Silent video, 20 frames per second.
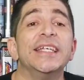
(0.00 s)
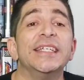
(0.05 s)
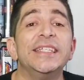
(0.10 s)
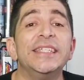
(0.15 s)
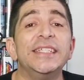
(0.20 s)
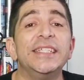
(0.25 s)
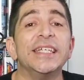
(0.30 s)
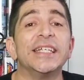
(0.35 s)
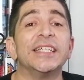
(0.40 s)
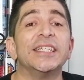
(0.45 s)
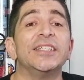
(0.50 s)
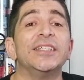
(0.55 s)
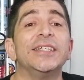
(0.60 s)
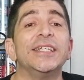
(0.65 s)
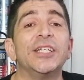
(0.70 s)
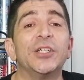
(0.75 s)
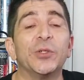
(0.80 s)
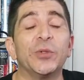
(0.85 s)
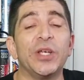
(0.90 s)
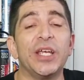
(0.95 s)
6
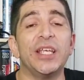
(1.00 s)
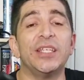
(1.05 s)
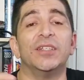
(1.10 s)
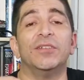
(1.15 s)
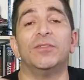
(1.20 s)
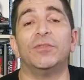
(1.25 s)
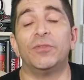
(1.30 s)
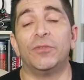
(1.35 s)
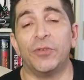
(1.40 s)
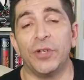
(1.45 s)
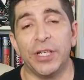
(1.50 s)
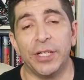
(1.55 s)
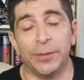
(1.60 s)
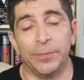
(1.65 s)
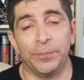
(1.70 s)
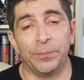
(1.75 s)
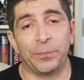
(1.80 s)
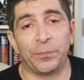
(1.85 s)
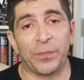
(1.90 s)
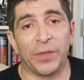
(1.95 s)
degrees of
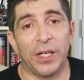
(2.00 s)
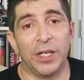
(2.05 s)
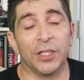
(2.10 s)
freedom